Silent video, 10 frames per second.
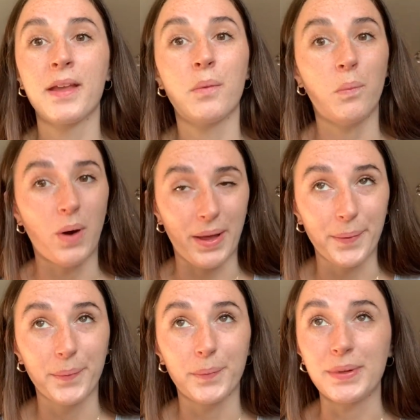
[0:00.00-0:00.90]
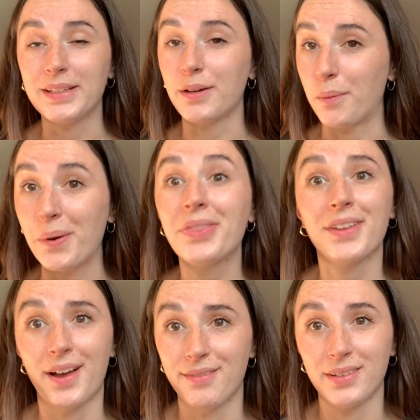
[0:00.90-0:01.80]
Well, we don't want the
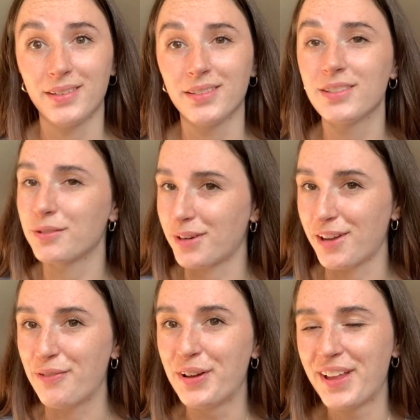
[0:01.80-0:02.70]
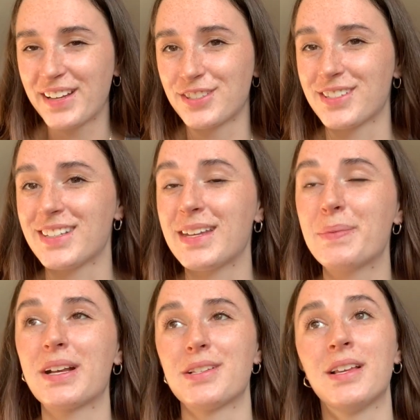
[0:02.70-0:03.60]
oven to run off electricity
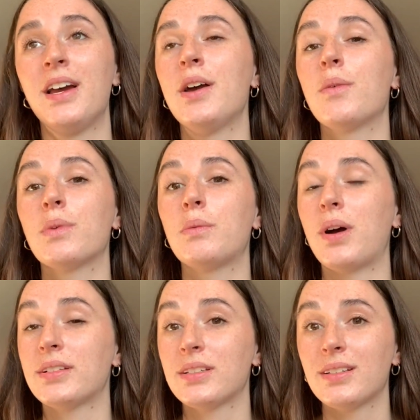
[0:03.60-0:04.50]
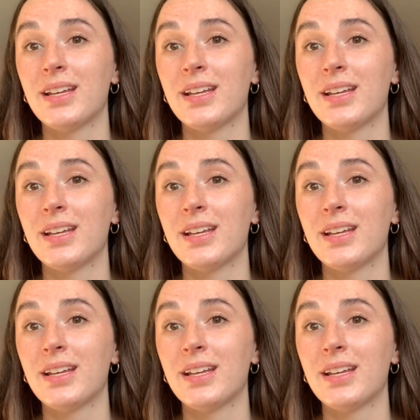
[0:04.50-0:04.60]
because we want